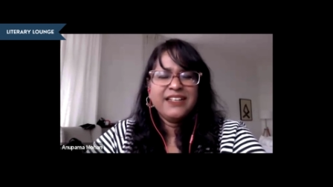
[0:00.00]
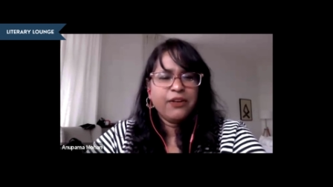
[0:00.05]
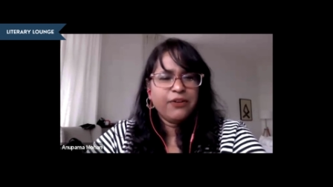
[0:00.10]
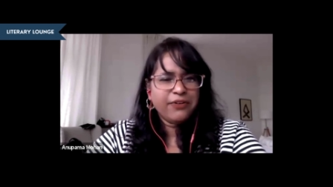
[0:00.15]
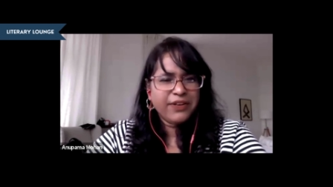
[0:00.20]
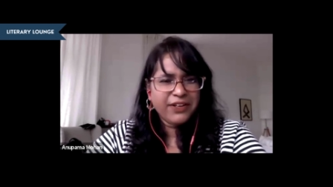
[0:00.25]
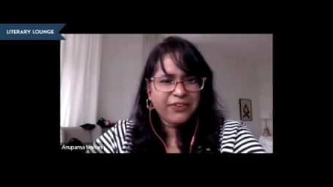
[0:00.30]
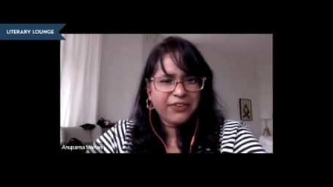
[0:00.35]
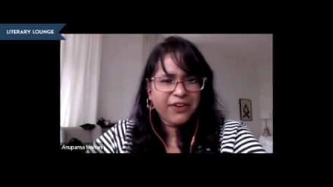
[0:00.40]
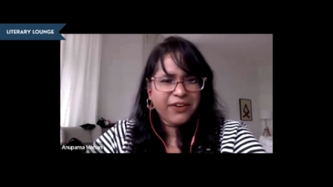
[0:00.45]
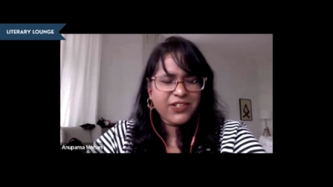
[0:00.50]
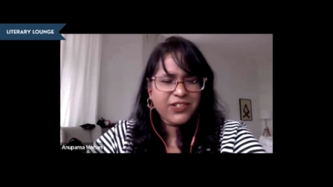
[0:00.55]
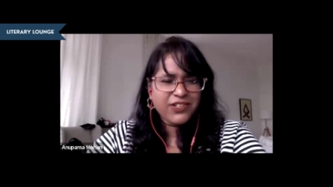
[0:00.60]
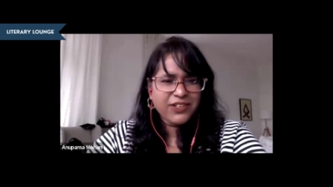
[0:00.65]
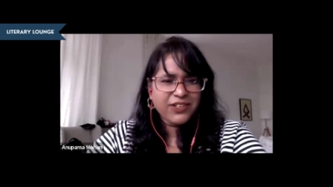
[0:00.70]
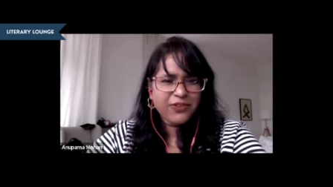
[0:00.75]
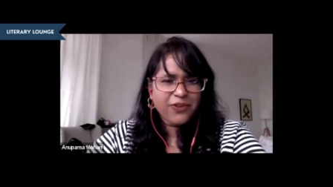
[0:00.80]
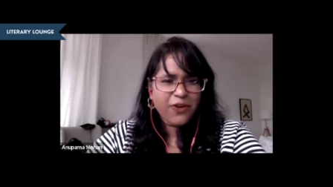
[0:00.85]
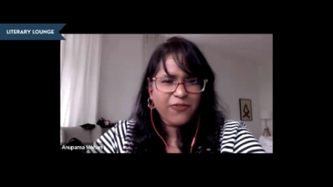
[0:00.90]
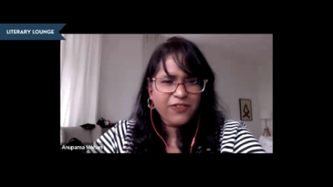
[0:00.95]
read
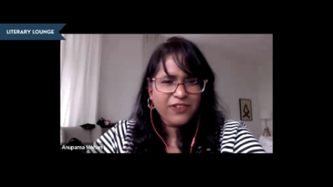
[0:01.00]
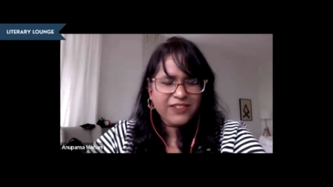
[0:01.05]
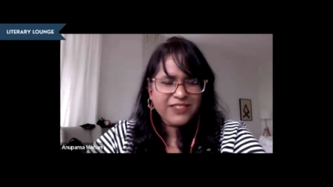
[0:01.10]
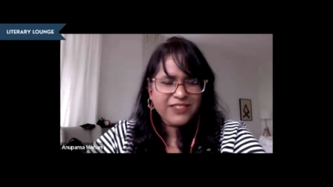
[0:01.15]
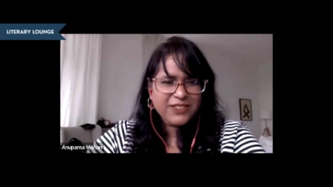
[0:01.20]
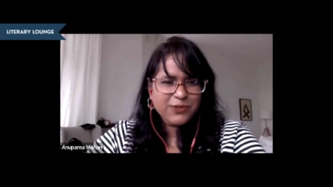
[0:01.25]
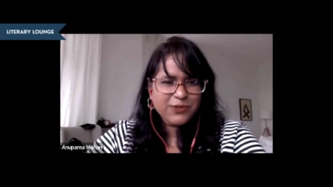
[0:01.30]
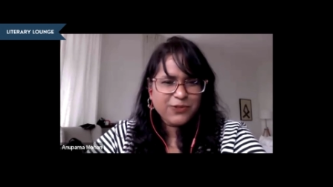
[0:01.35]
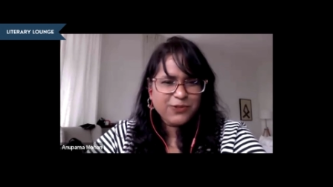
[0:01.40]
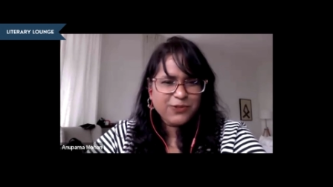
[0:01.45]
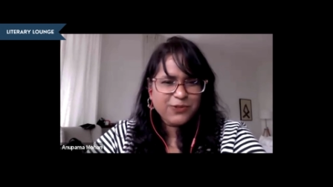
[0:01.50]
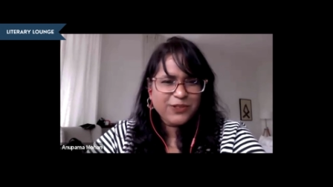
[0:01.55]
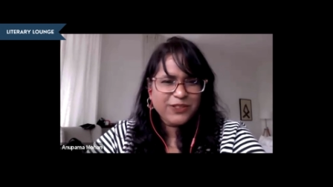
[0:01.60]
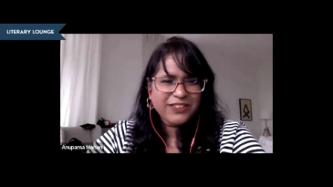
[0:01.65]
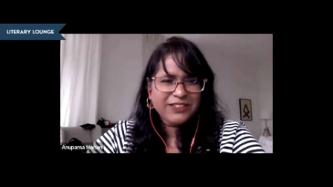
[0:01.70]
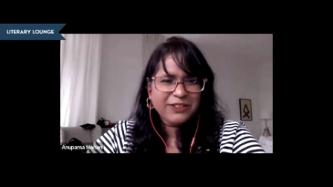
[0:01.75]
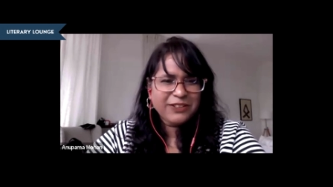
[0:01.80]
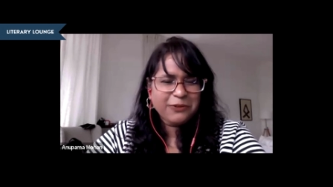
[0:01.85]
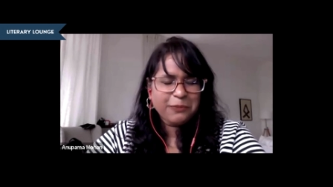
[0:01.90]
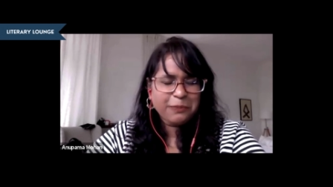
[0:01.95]
Russian novelists to,
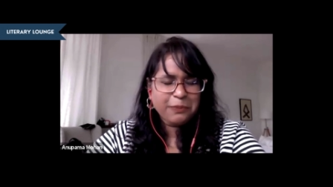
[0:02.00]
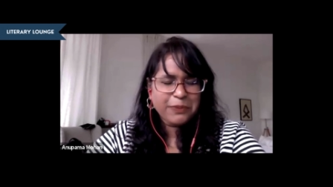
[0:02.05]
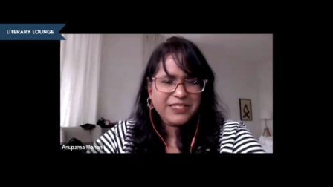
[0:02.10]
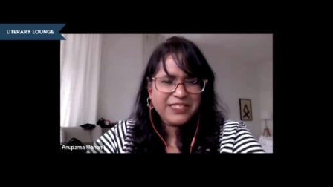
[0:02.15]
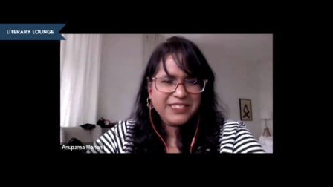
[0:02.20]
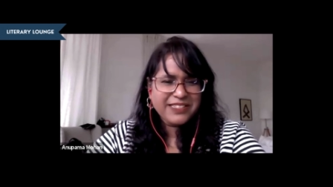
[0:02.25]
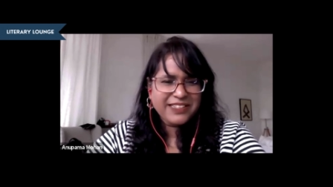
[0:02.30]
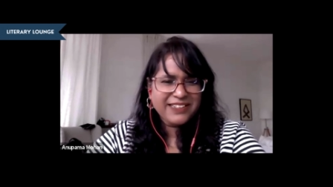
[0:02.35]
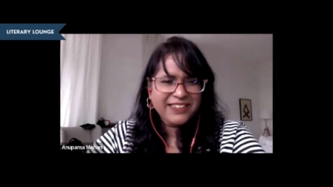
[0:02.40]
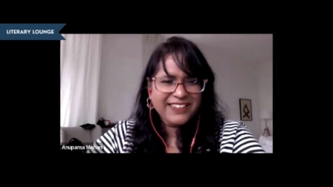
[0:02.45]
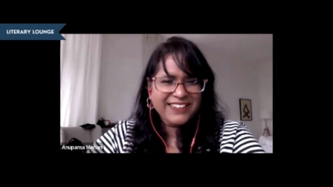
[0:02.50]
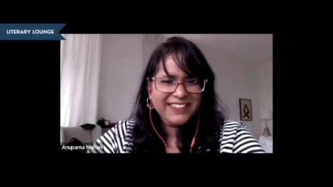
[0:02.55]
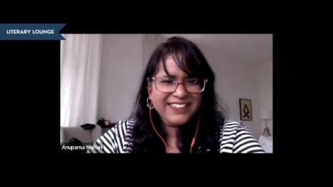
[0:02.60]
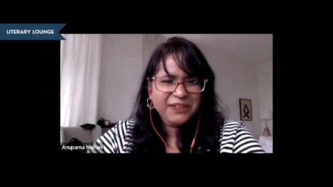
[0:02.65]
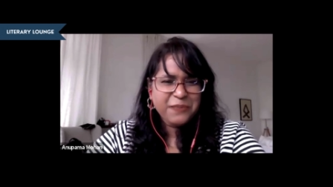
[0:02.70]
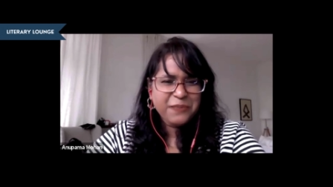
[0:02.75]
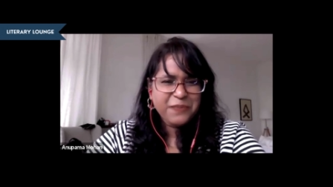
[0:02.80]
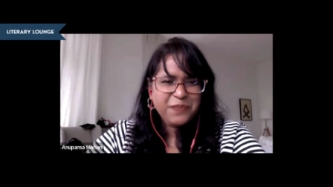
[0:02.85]
you know, basically